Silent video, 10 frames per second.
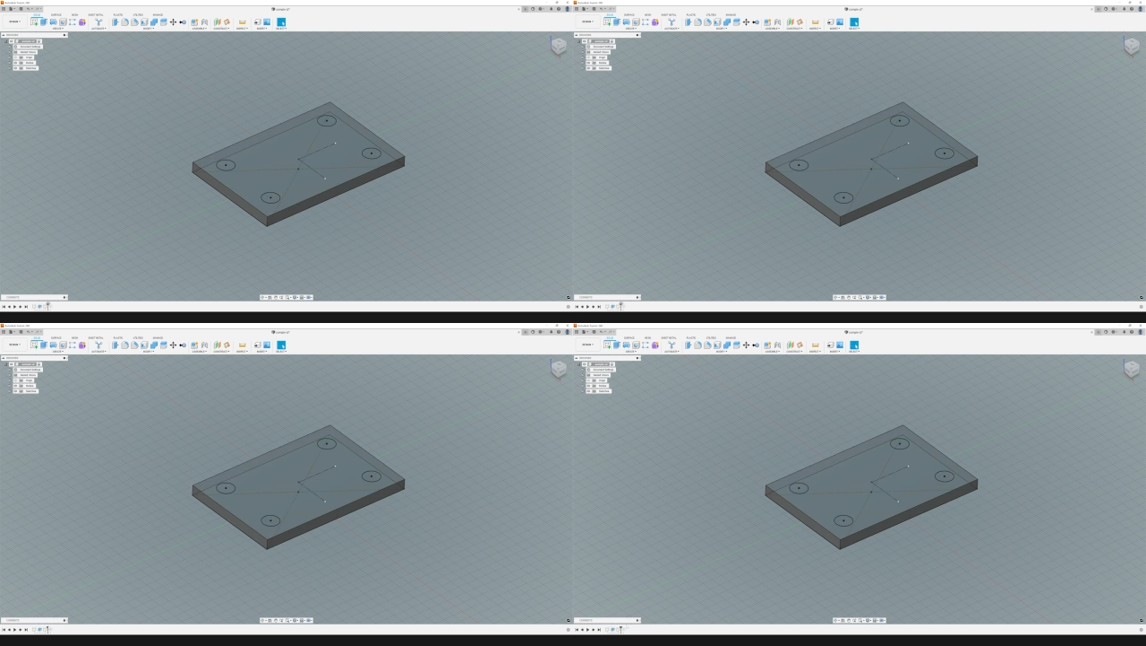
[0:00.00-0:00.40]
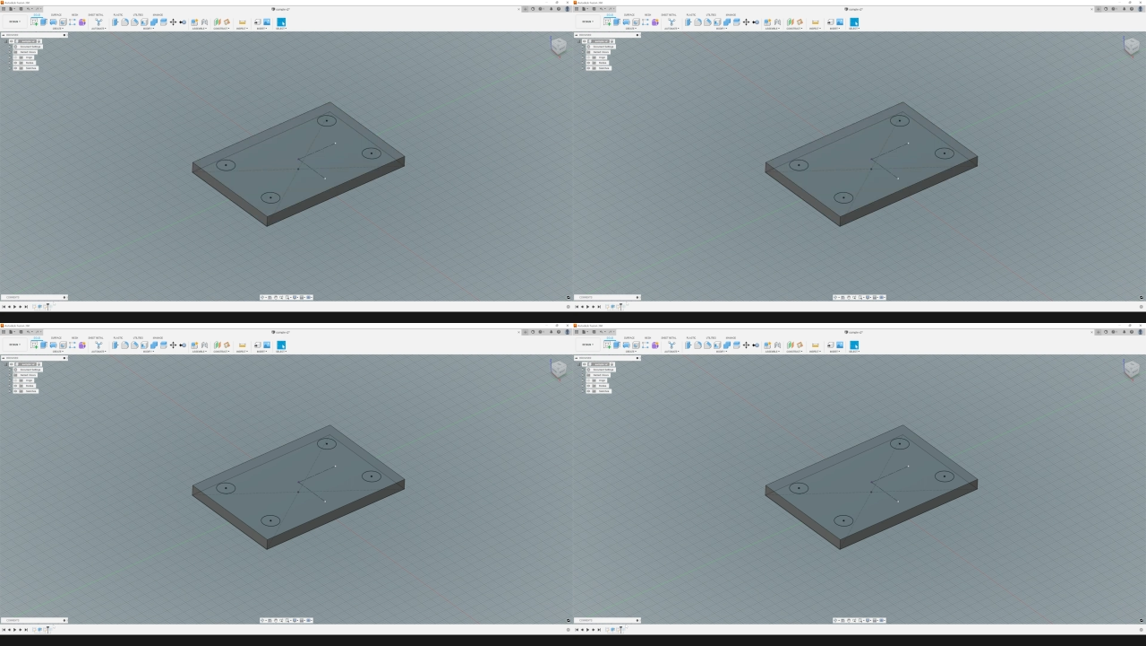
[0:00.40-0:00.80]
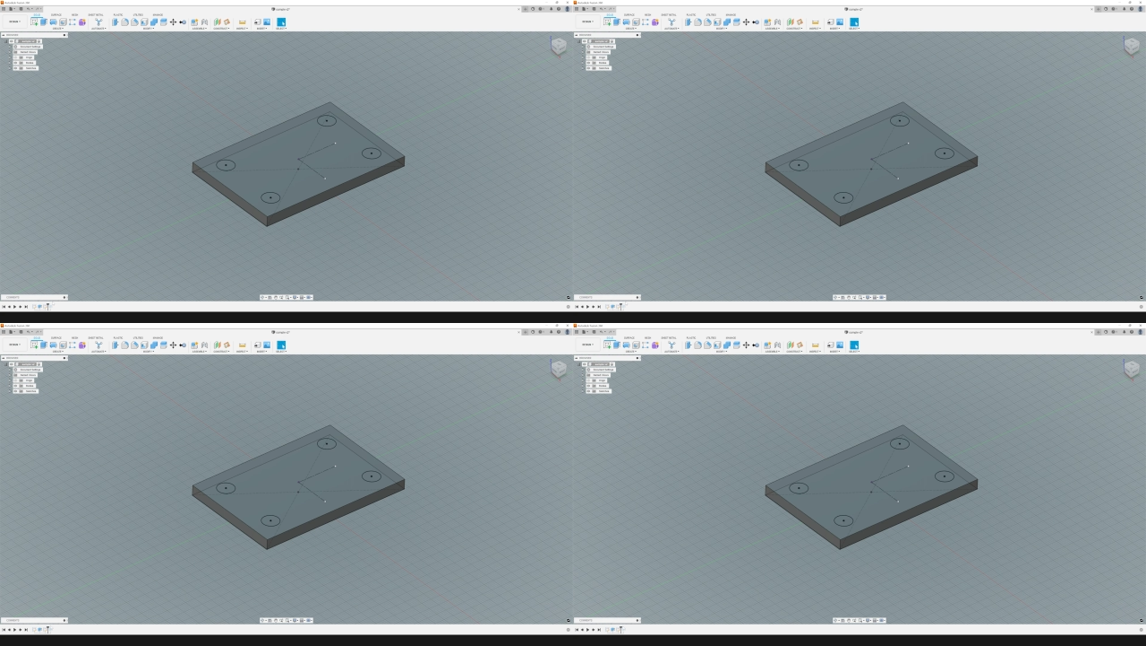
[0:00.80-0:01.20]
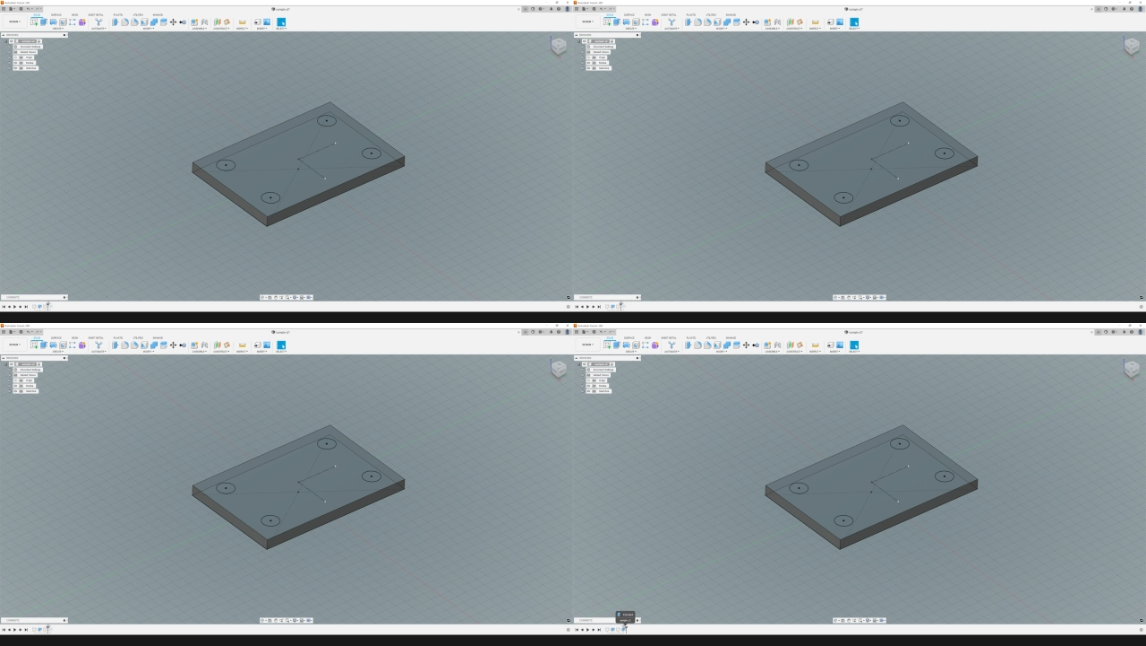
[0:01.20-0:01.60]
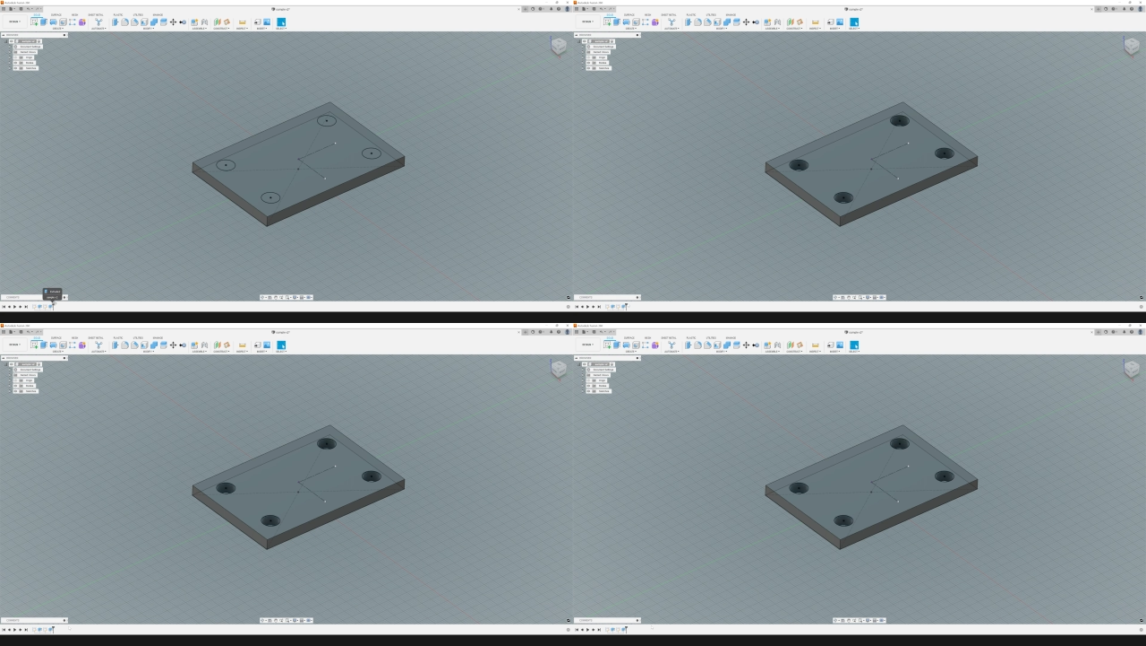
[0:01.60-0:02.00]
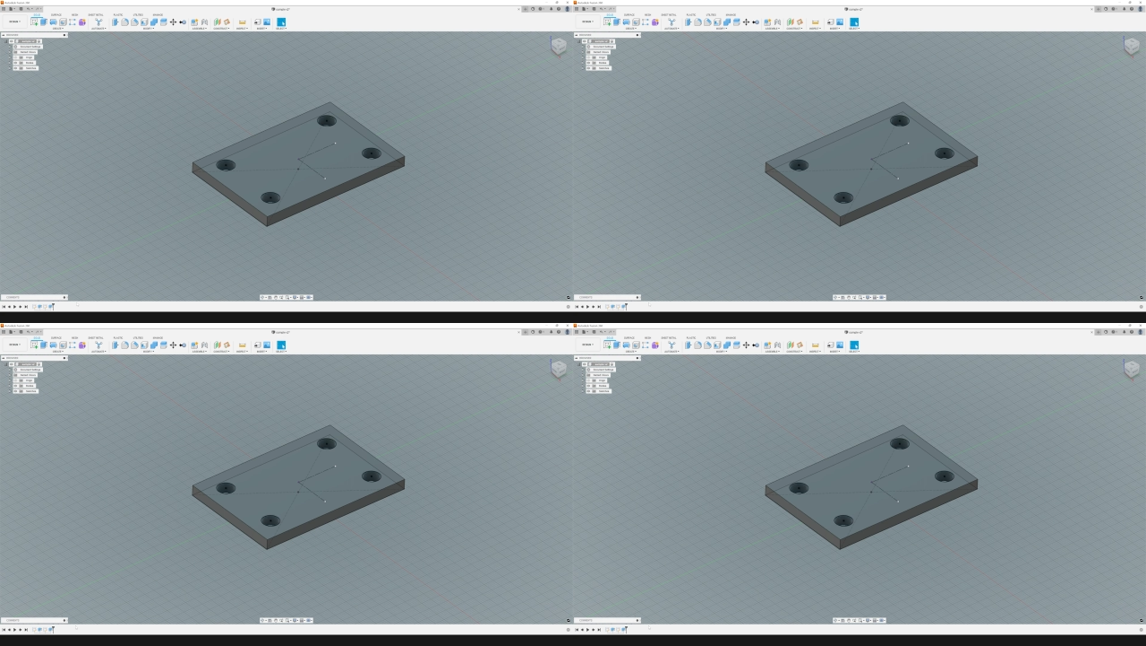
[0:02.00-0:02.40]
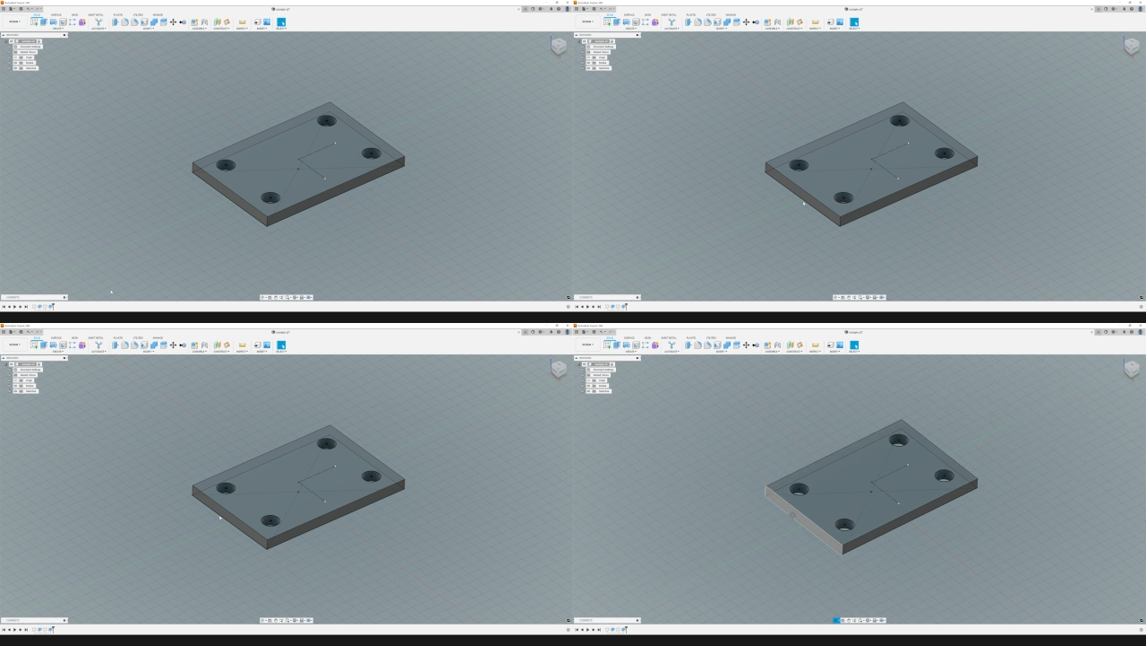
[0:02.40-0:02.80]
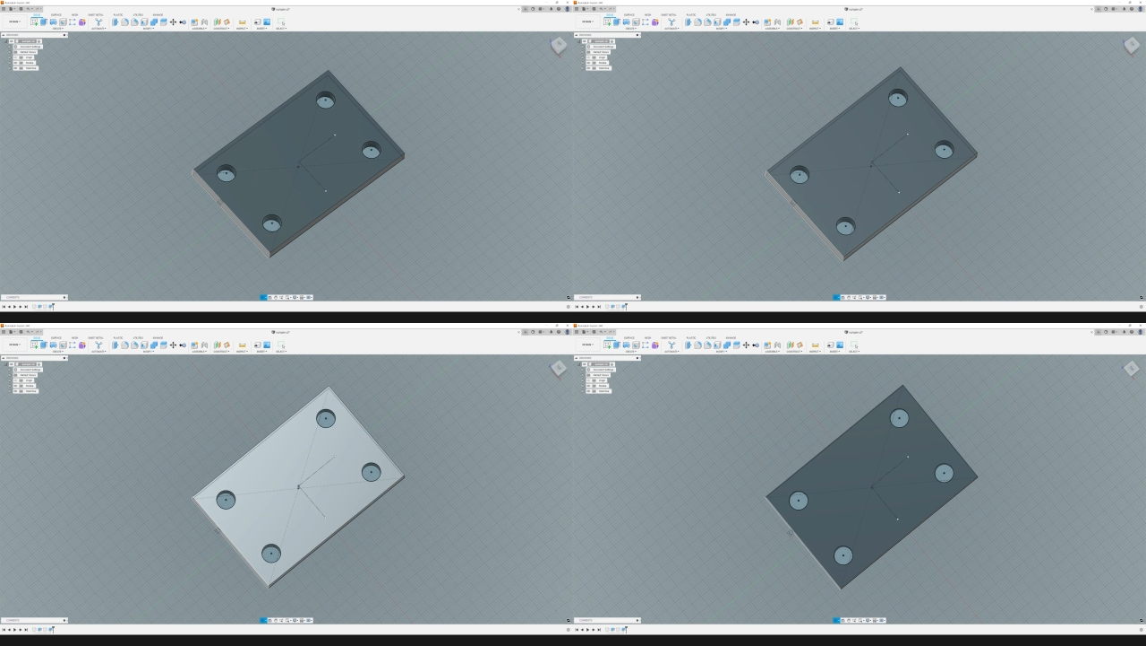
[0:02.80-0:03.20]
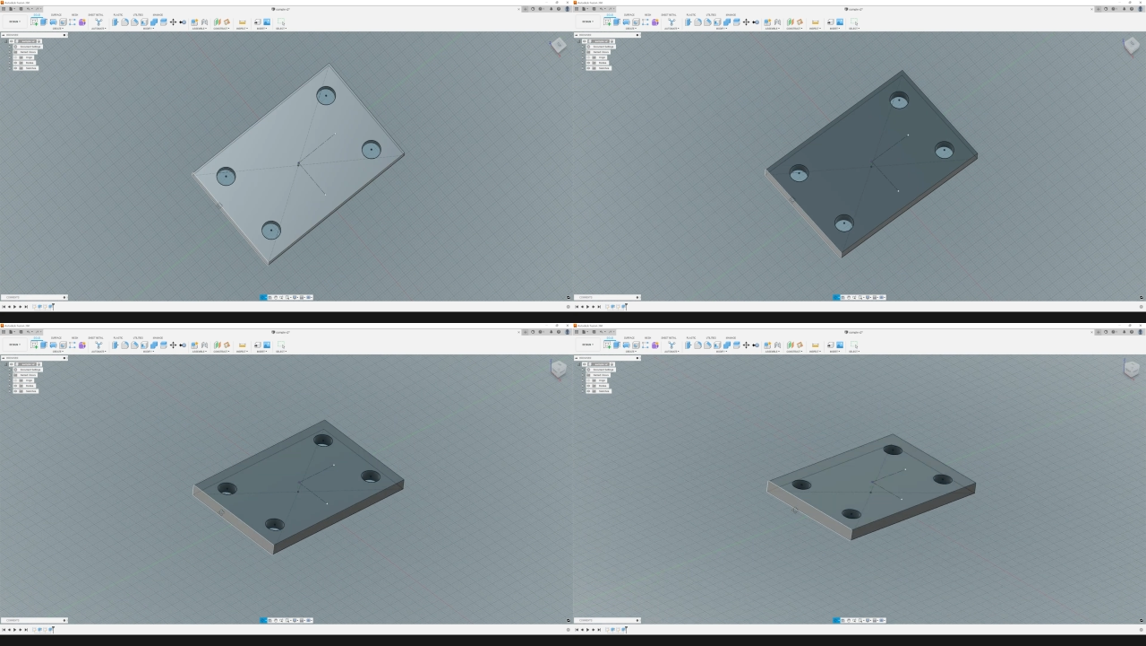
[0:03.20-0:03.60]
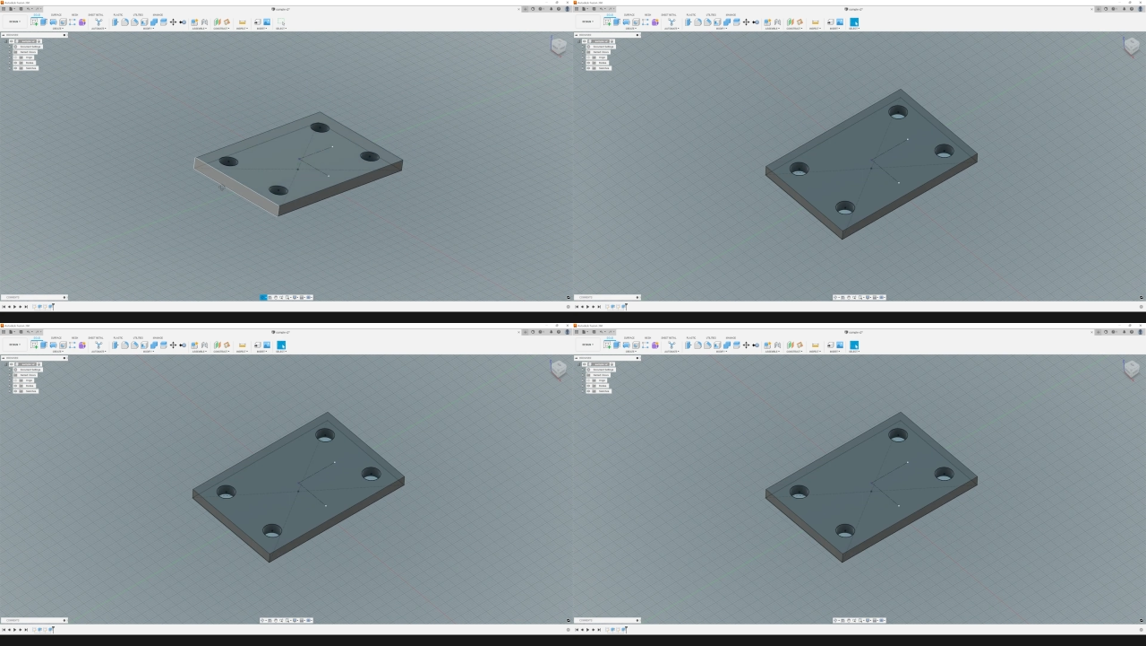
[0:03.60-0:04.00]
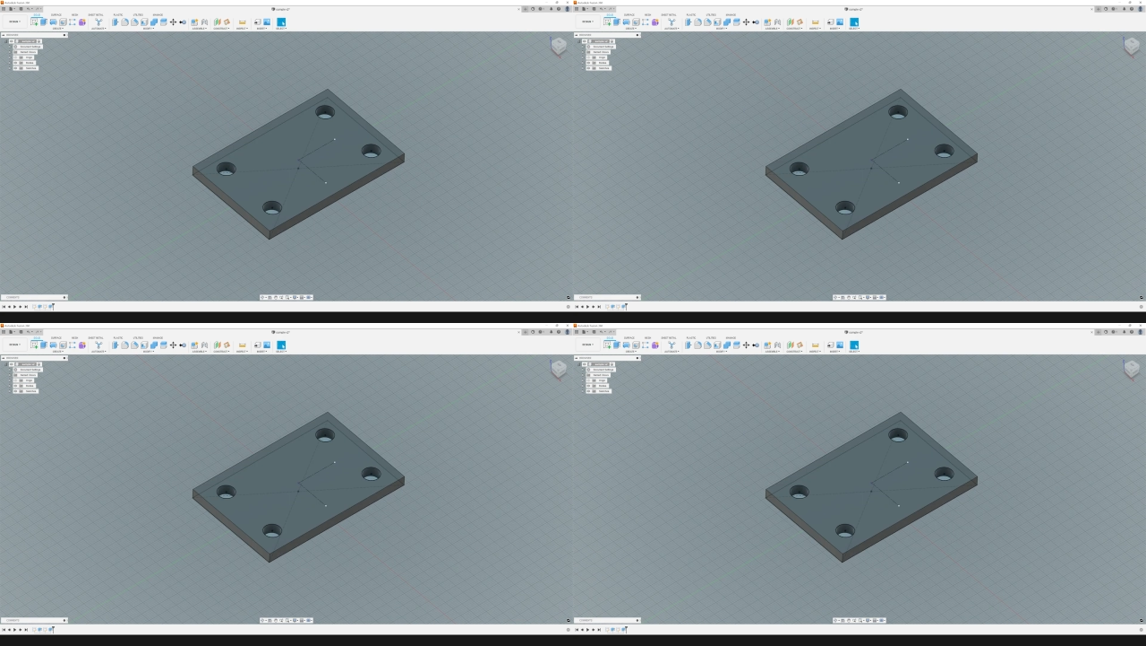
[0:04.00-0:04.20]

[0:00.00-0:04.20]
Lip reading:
No face is visible, so there are no lips to read.